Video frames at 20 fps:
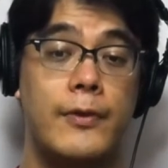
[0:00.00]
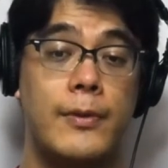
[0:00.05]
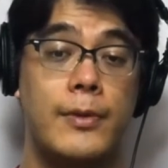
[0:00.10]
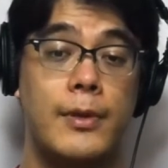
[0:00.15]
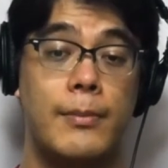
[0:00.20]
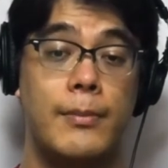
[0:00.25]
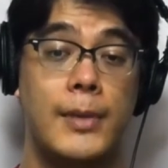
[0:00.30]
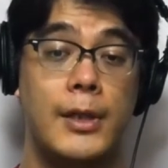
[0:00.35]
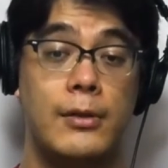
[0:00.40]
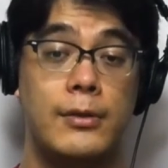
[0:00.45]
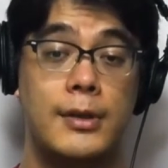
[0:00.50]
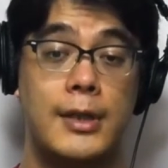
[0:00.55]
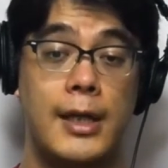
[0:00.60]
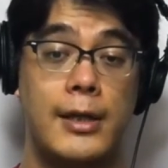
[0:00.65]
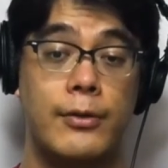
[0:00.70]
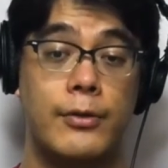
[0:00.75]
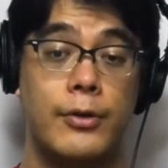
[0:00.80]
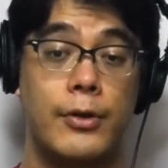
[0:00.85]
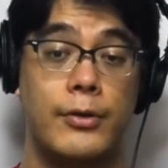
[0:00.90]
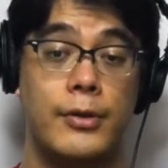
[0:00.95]
from the milk
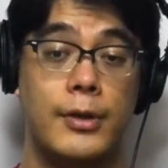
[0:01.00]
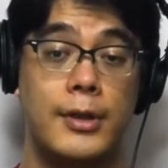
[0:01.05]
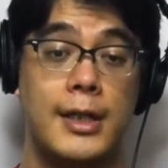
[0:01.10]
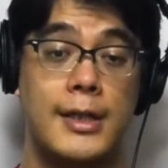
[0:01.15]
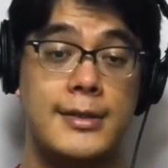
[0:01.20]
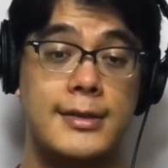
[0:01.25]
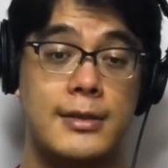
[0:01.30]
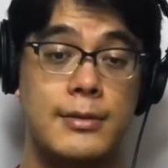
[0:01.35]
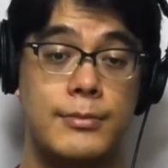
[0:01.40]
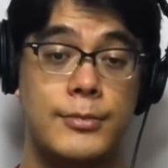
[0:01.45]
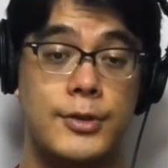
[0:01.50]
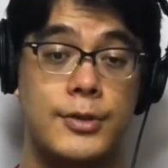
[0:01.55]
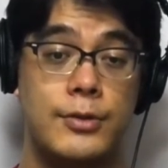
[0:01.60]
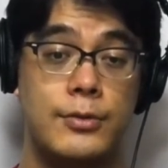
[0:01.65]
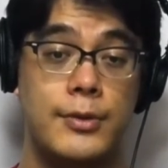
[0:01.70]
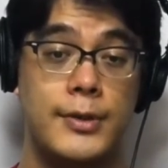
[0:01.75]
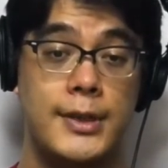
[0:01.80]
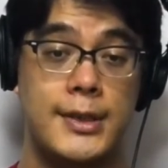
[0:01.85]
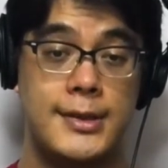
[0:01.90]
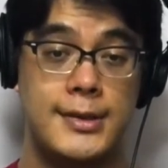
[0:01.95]
I'd grown accustomed
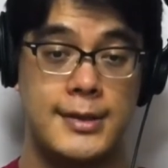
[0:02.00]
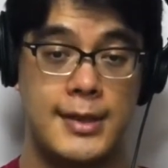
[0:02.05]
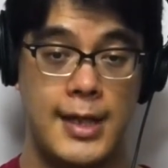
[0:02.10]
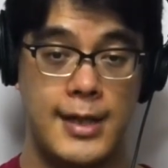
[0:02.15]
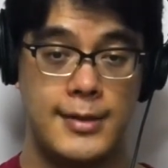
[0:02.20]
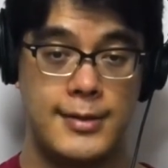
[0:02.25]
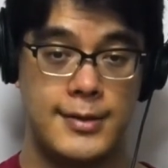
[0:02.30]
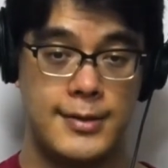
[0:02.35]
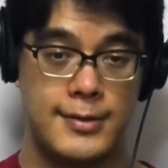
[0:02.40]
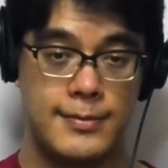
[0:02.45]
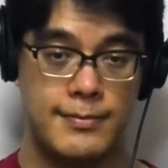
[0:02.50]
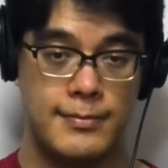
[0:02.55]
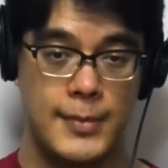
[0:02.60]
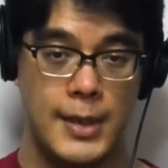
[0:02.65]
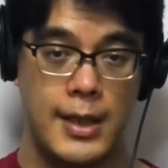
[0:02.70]
to in the States.